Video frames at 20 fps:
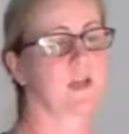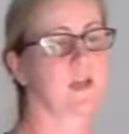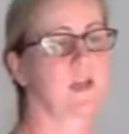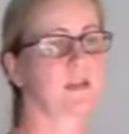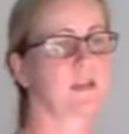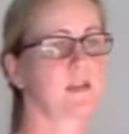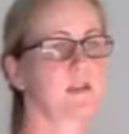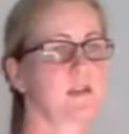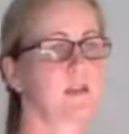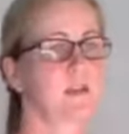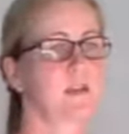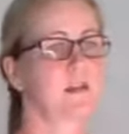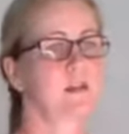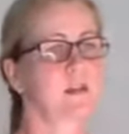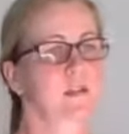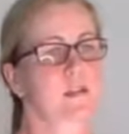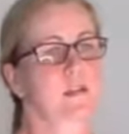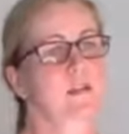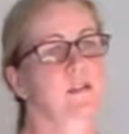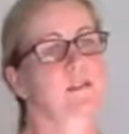Okay,
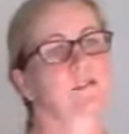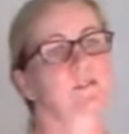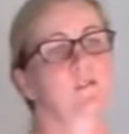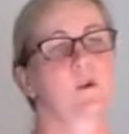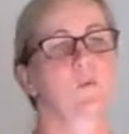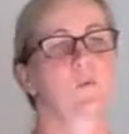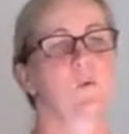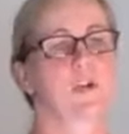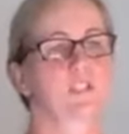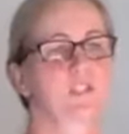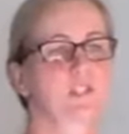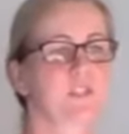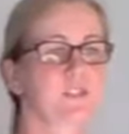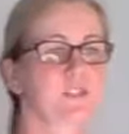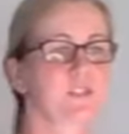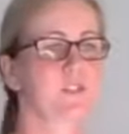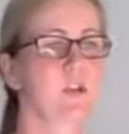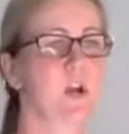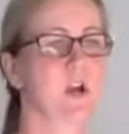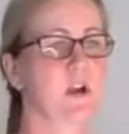so I want you
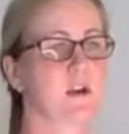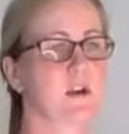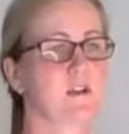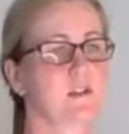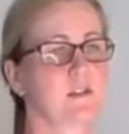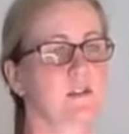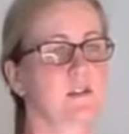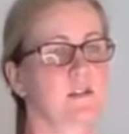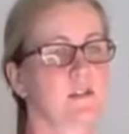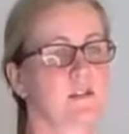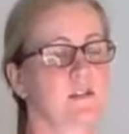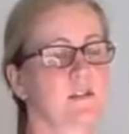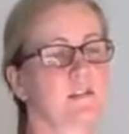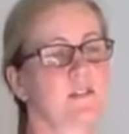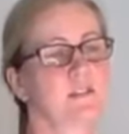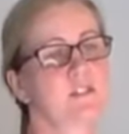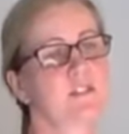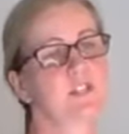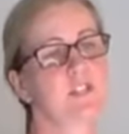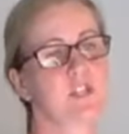to start
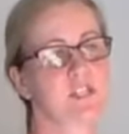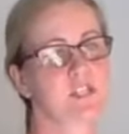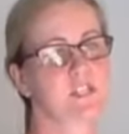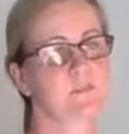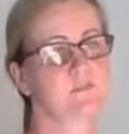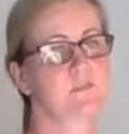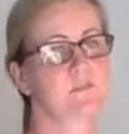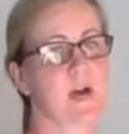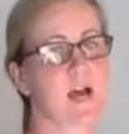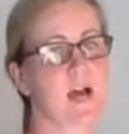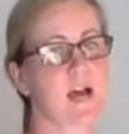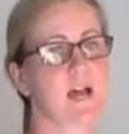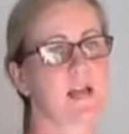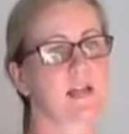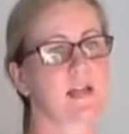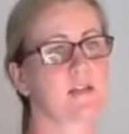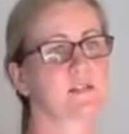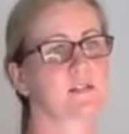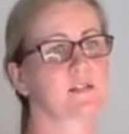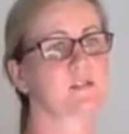just
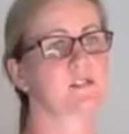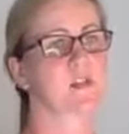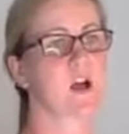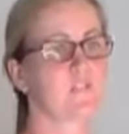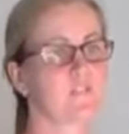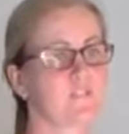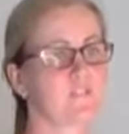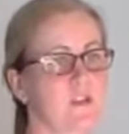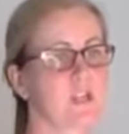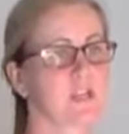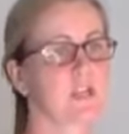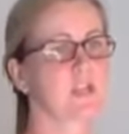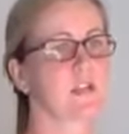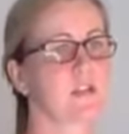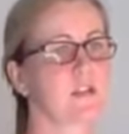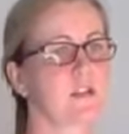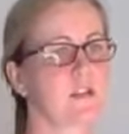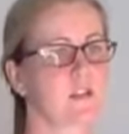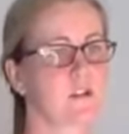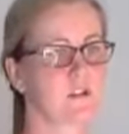by
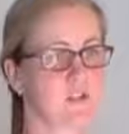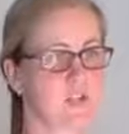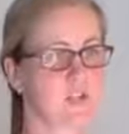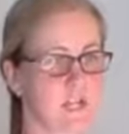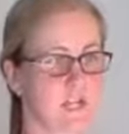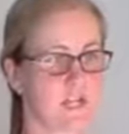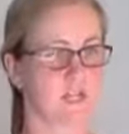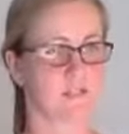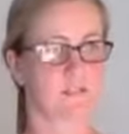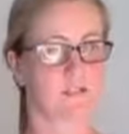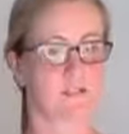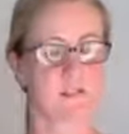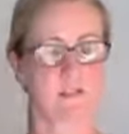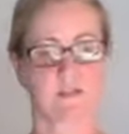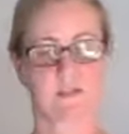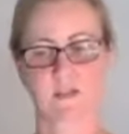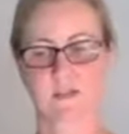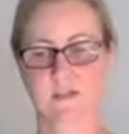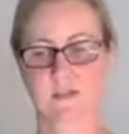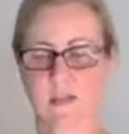softening your knees.
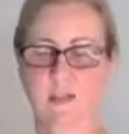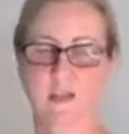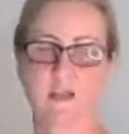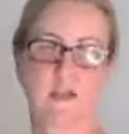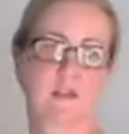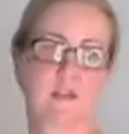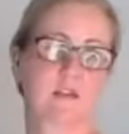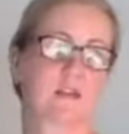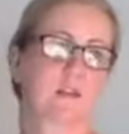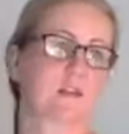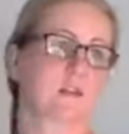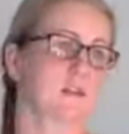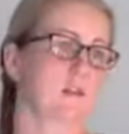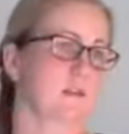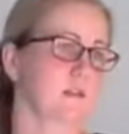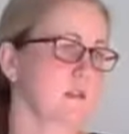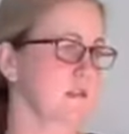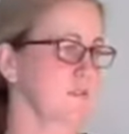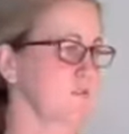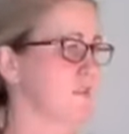Okay,
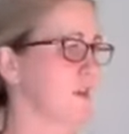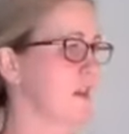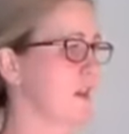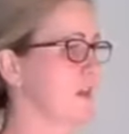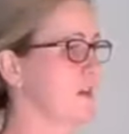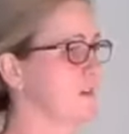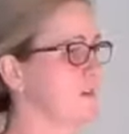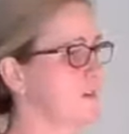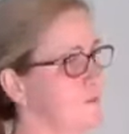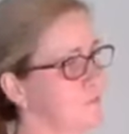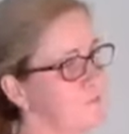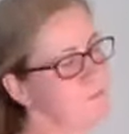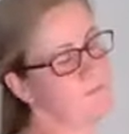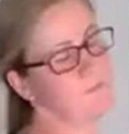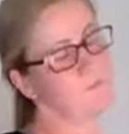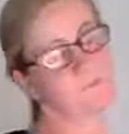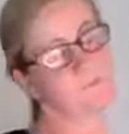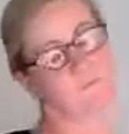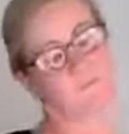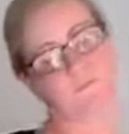if that
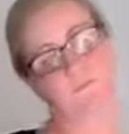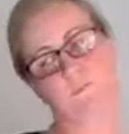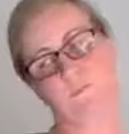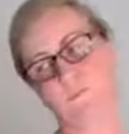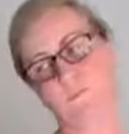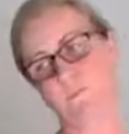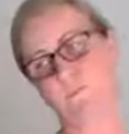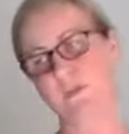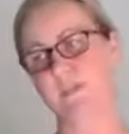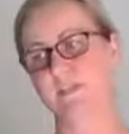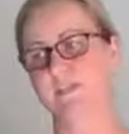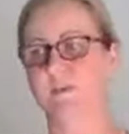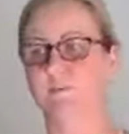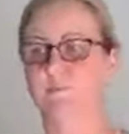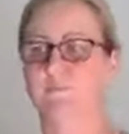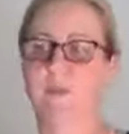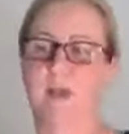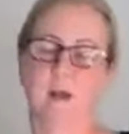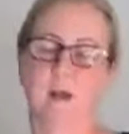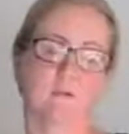is
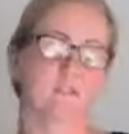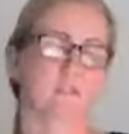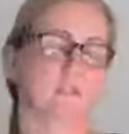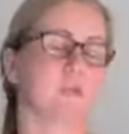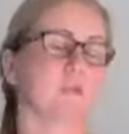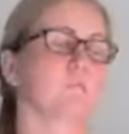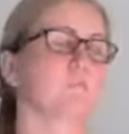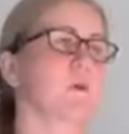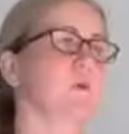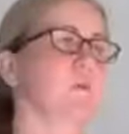a bouncing